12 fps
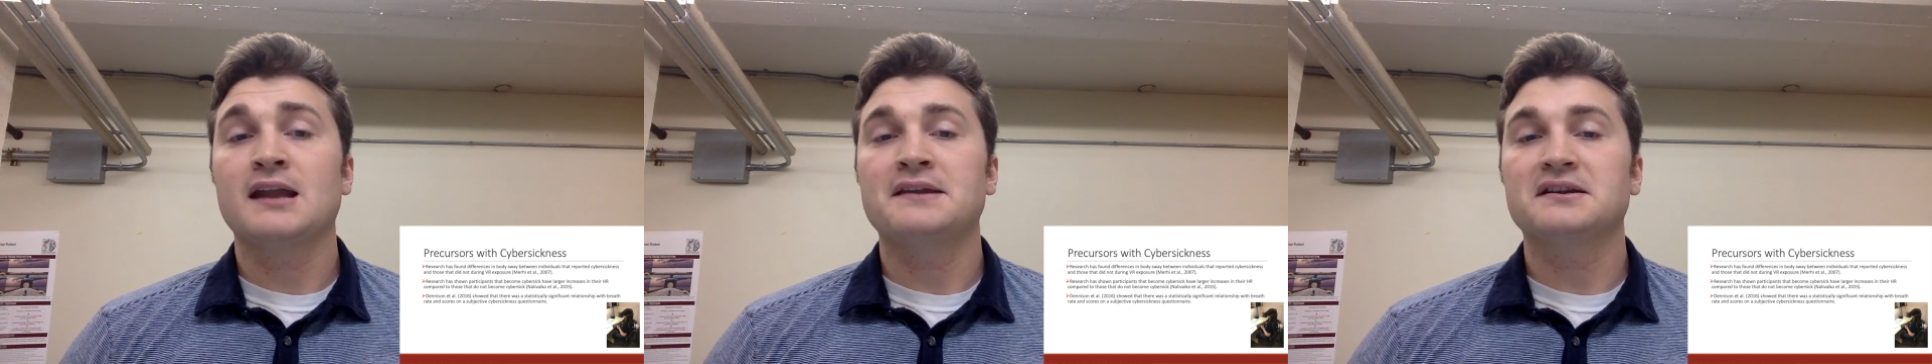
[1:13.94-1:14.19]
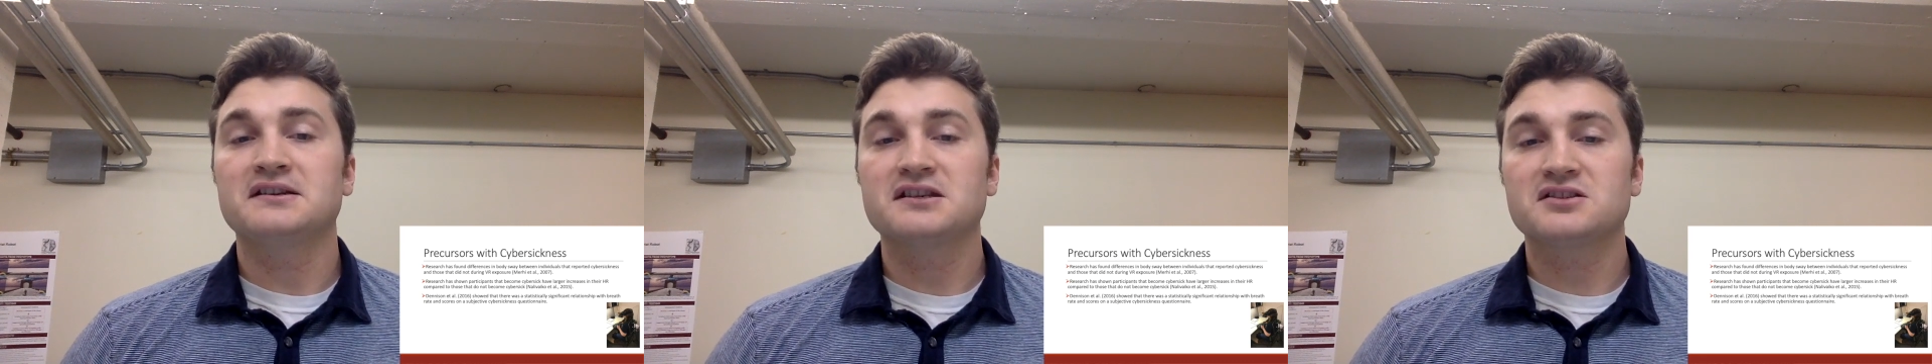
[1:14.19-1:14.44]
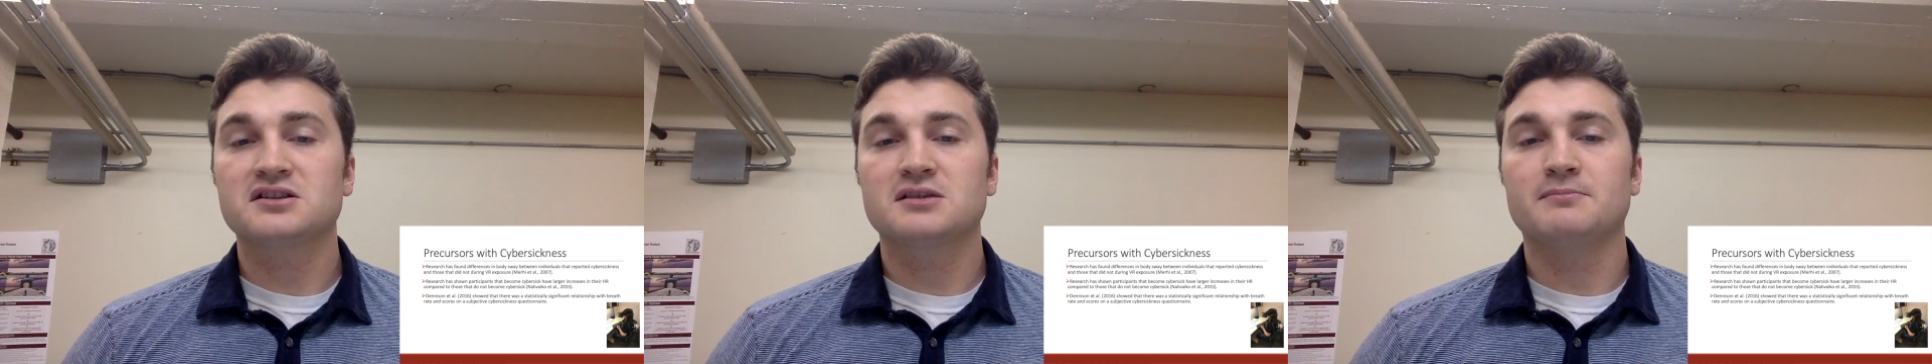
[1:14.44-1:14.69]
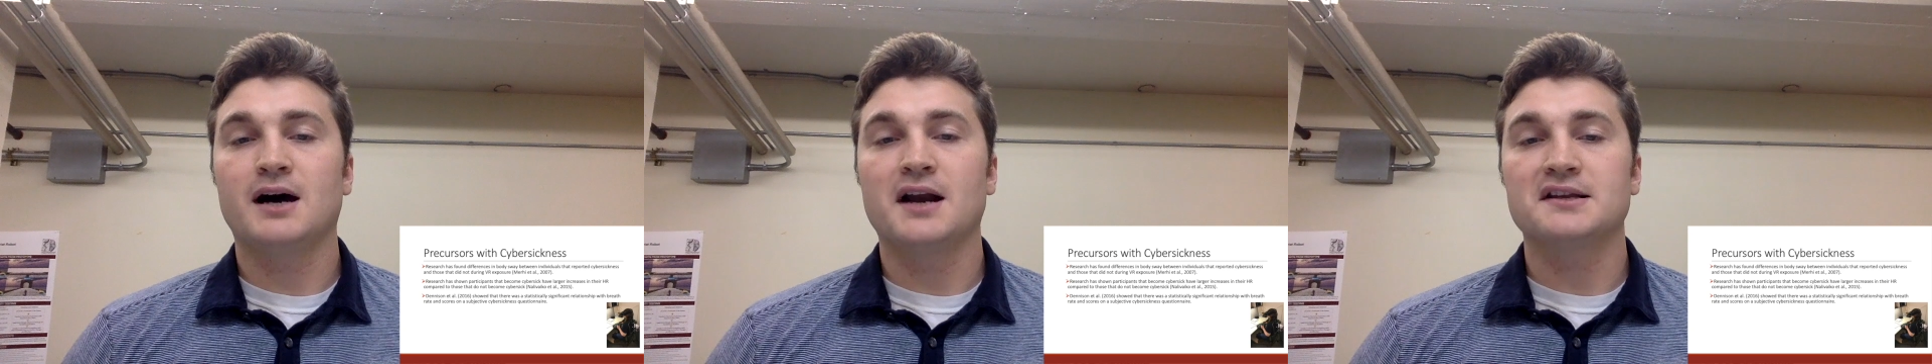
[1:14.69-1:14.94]
In addition to
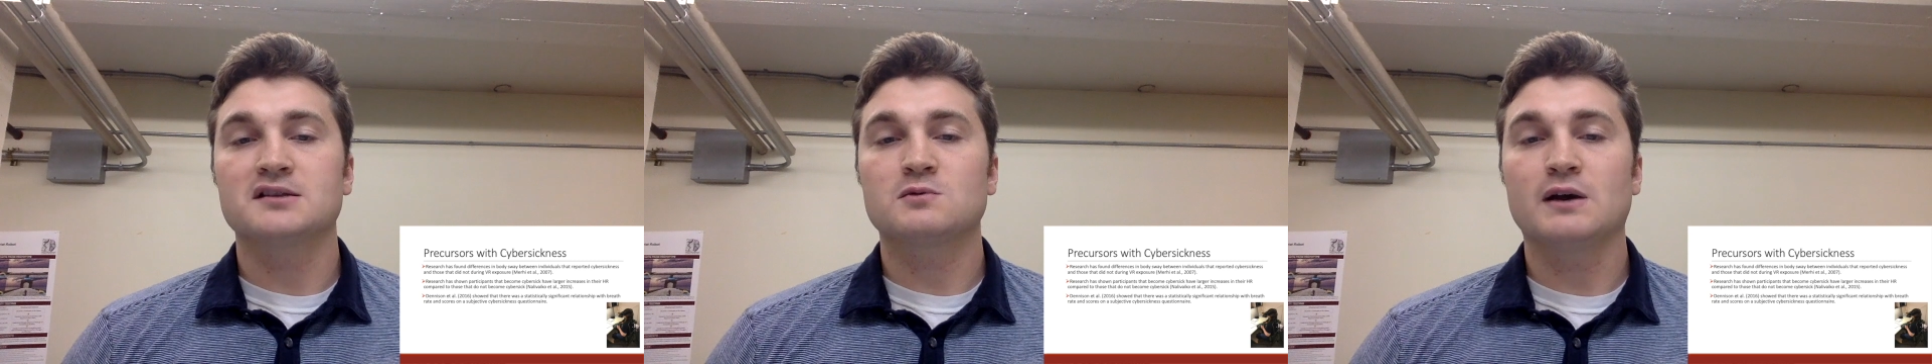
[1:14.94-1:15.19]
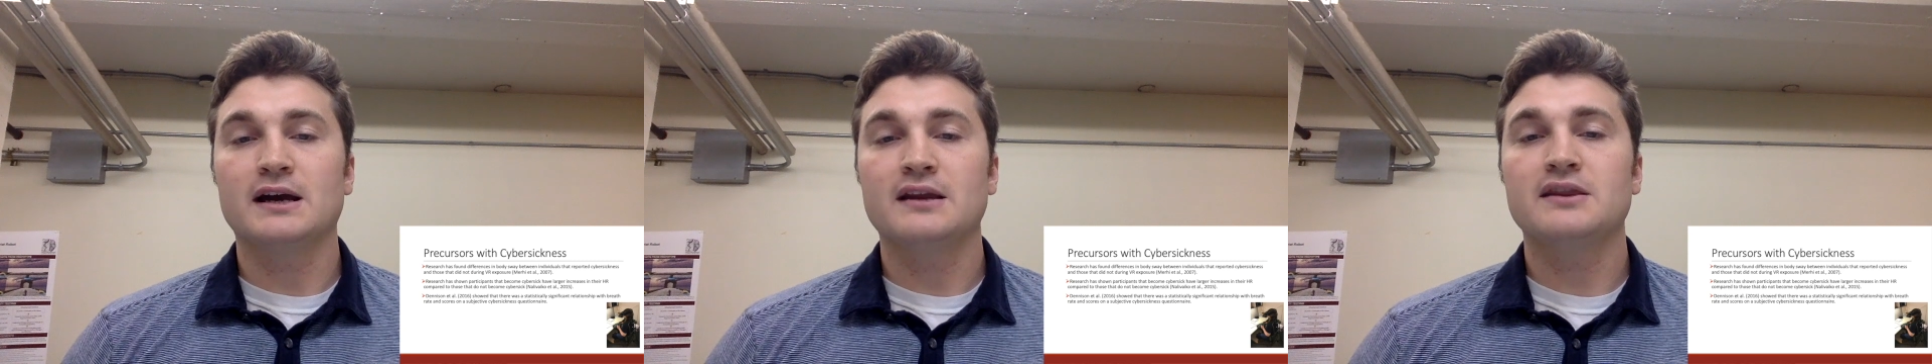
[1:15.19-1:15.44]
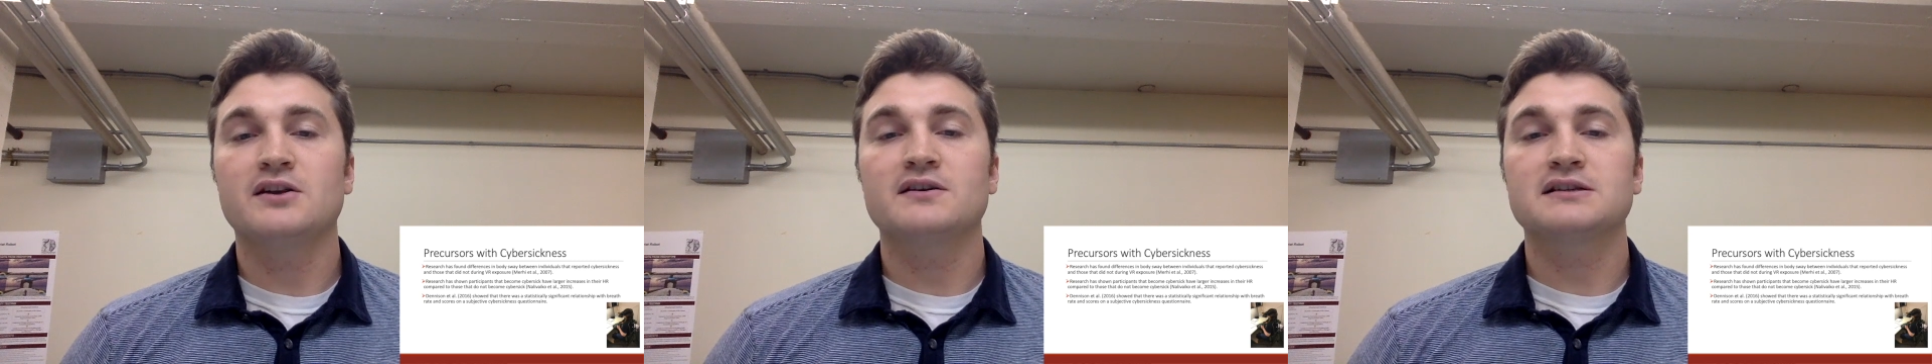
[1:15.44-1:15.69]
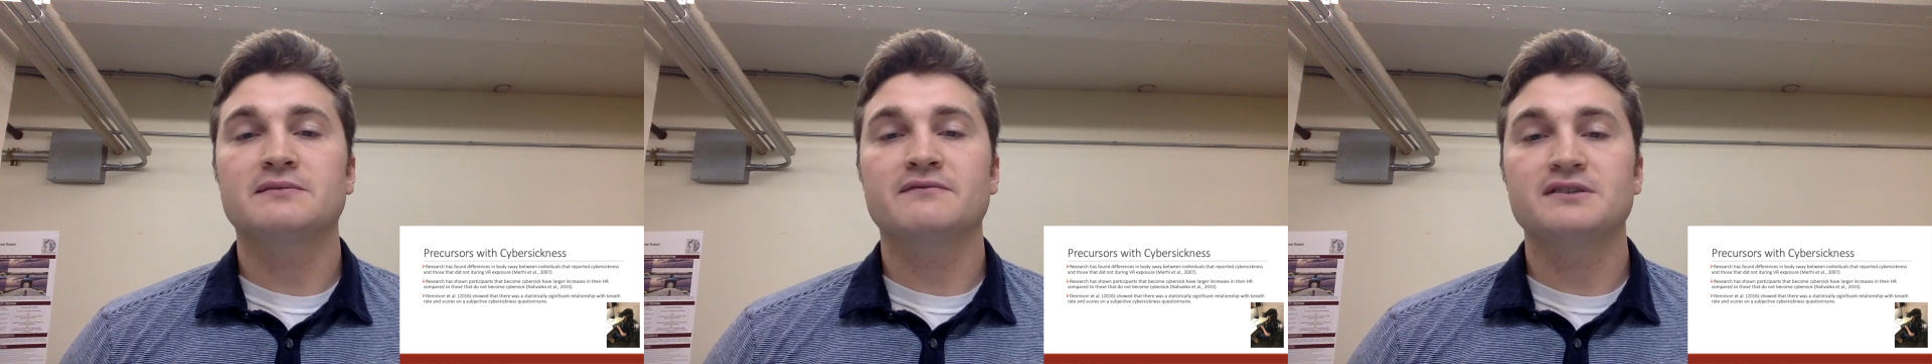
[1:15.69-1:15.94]
body sway, there are
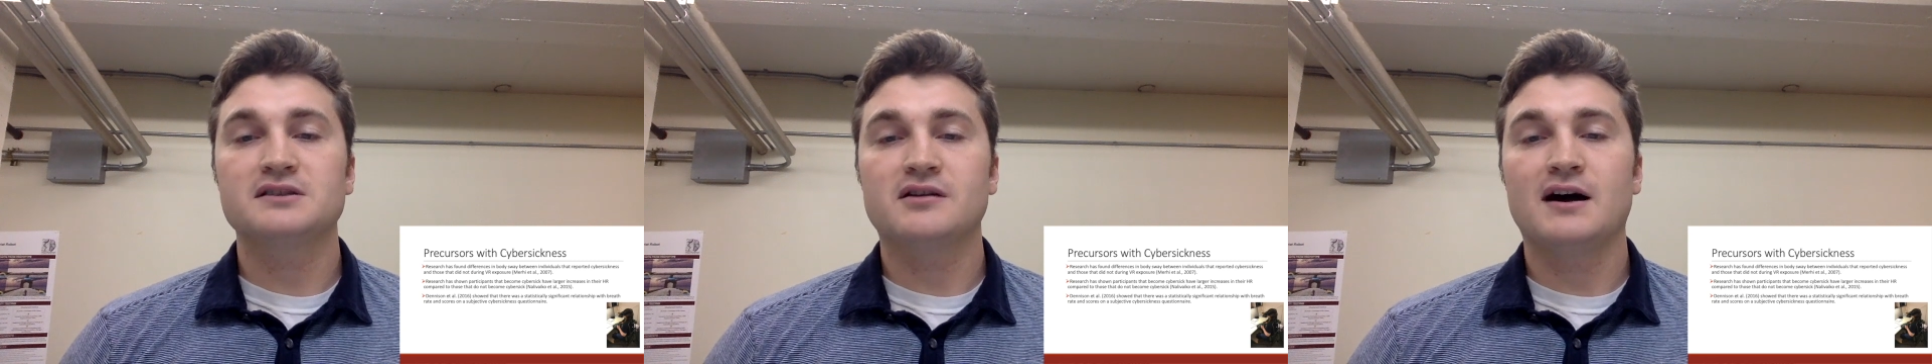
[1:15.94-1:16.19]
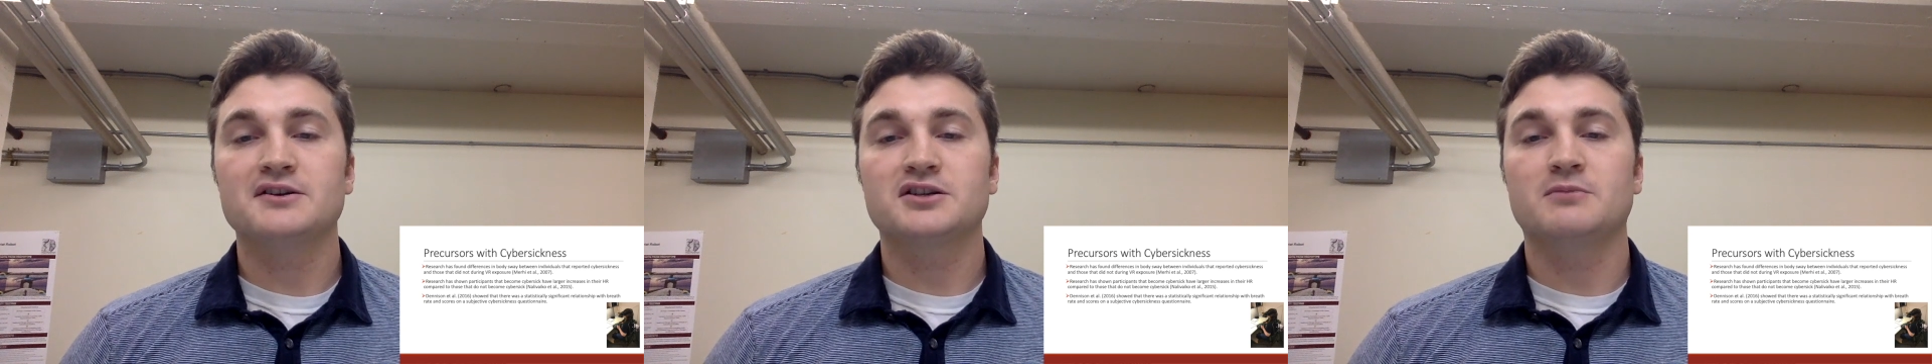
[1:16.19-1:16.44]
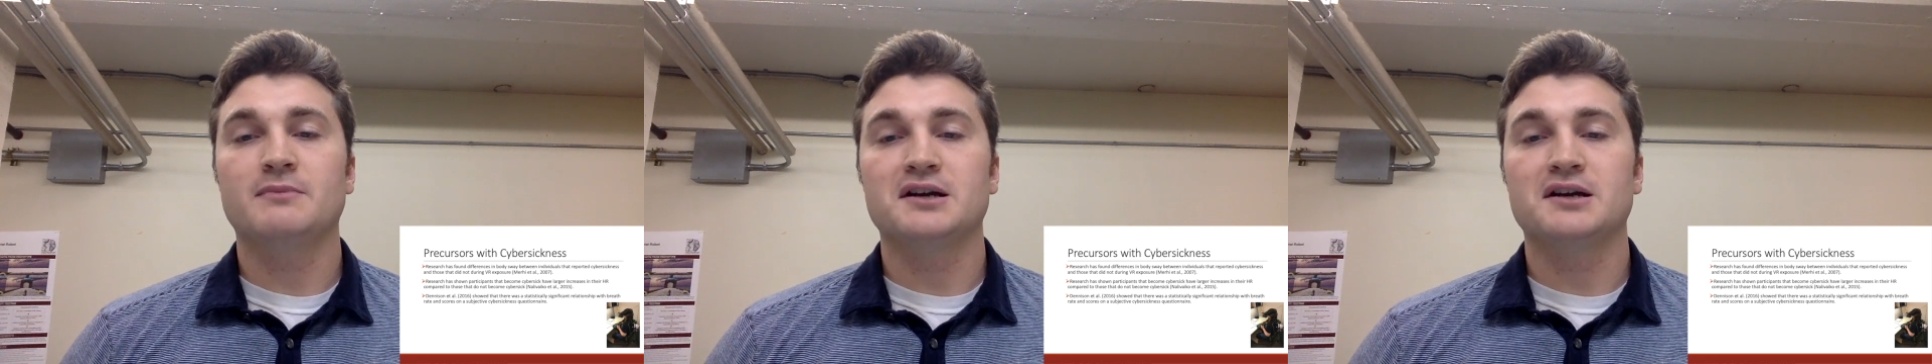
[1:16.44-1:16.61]
some physiological